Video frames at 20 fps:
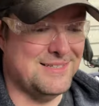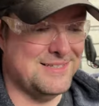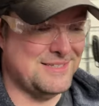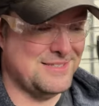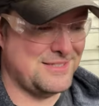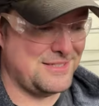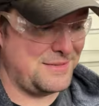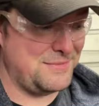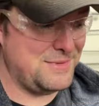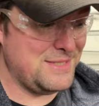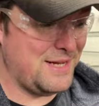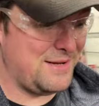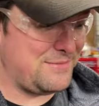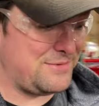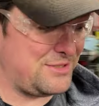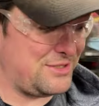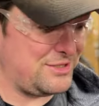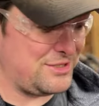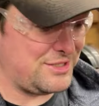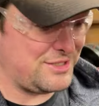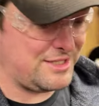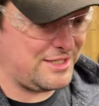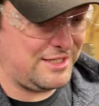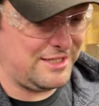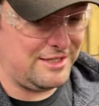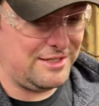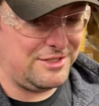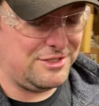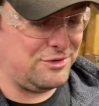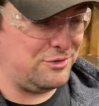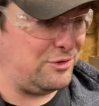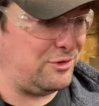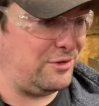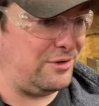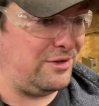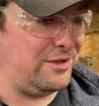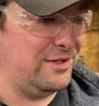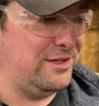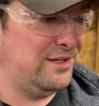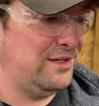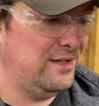sometimes you just get into